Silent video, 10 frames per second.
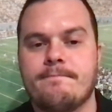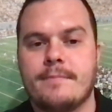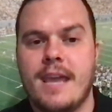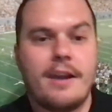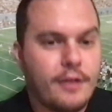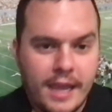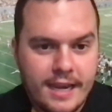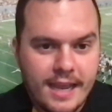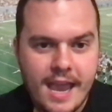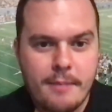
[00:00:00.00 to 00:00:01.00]

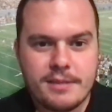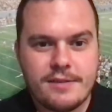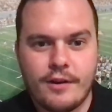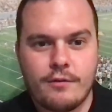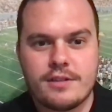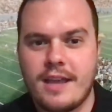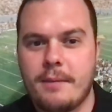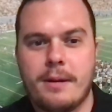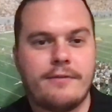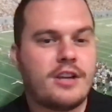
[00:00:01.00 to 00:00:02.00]
tailgating atmosphere was like.
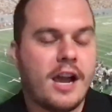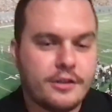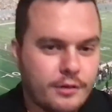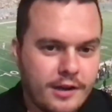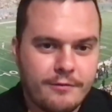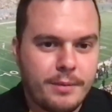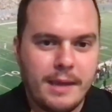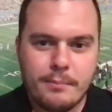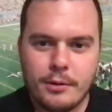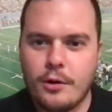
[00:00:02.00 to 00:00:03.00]
But I've talked to enough
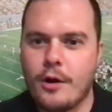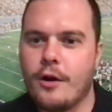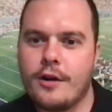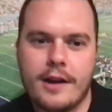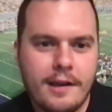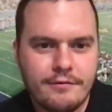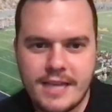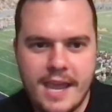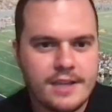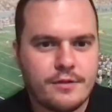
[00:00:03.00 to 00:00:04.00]
people, heard enough
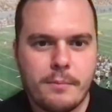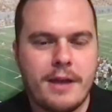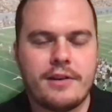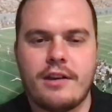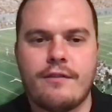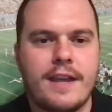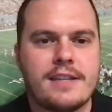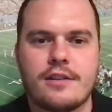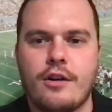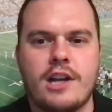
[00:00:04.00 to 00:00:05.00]
takes from Mountaineer
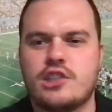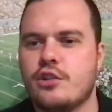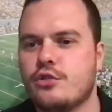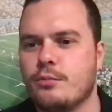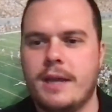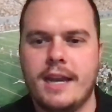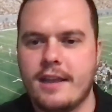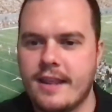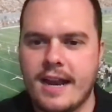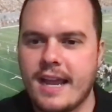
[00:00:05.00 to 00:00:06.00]
fans across social media
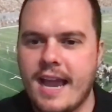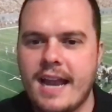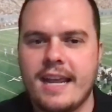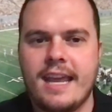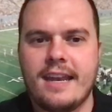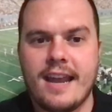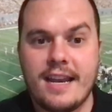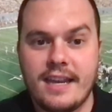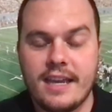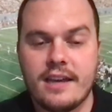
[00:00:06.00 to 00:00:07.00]
that I kind of get an
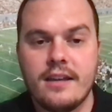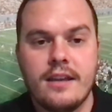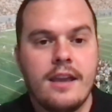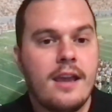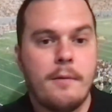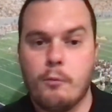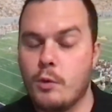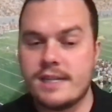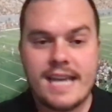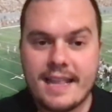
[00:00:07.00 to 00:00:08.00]
idea.
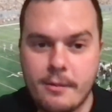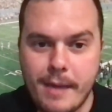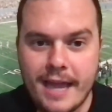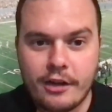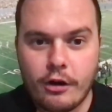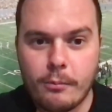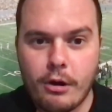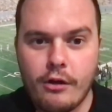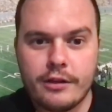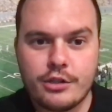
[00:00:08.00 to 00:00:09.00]
Was at the Backyard
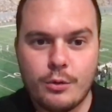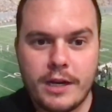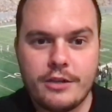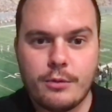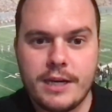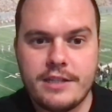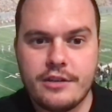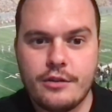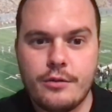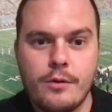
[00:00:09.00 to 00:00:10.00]
Brawl in
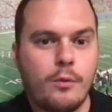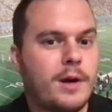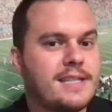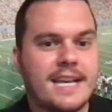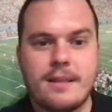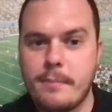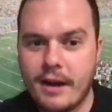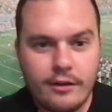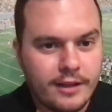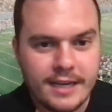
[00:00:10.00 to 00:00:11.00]
2022, was at the
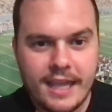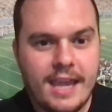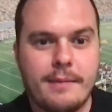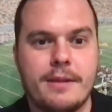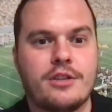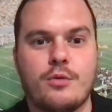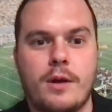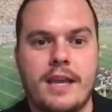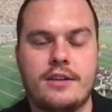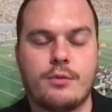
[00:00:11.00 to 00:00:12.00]
Maryland game in
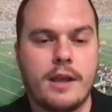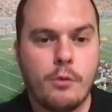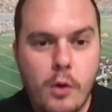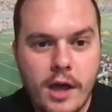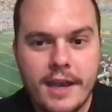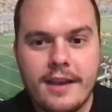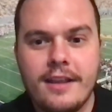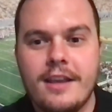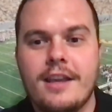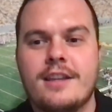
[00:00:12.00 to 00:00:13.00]
2021.
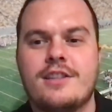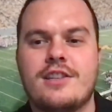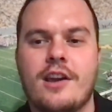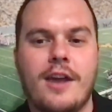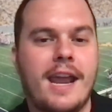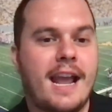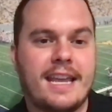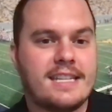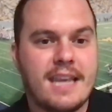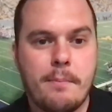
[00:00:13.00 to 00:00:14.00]
So, and I
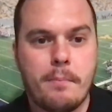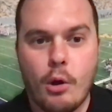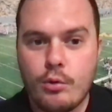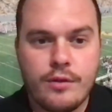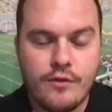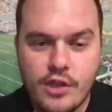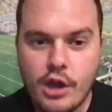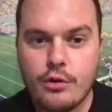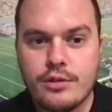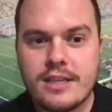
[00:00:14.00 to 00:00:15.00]
could say both of
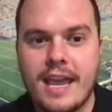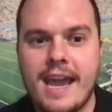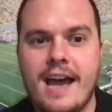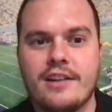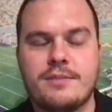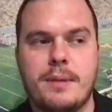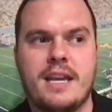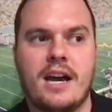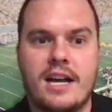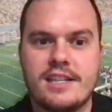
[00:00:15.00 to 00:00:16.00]
those layouts,
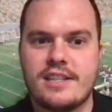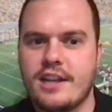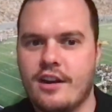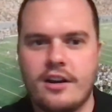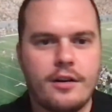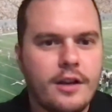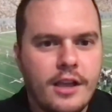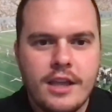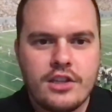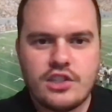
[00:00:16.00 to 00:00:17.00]
because they're
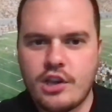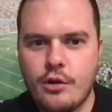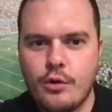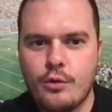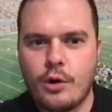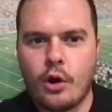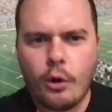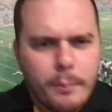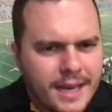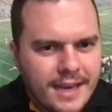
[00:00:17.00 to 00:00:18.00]
so
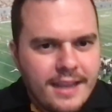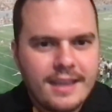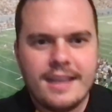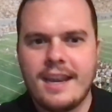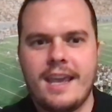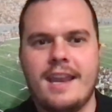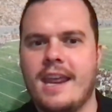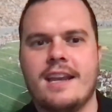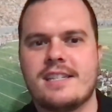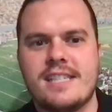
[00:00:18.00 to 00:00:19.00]
urban
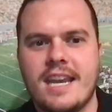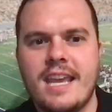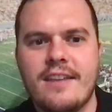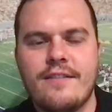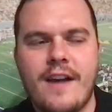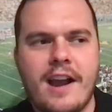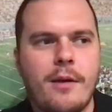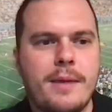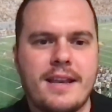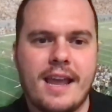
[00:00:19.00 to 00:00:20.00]
in a city
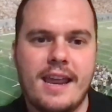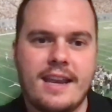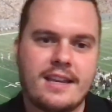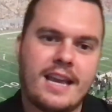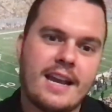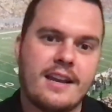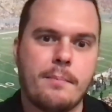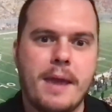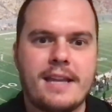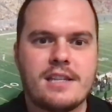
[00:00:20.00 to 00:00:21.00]
environment, it kind of
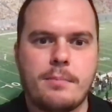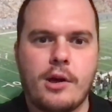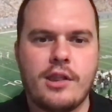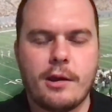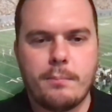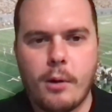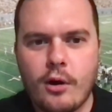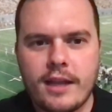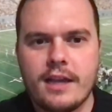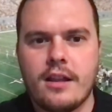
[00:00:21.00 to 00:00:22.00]
depends upon the
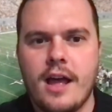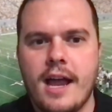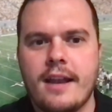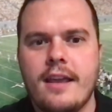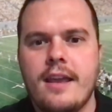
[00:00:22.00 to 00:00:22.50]
parking lot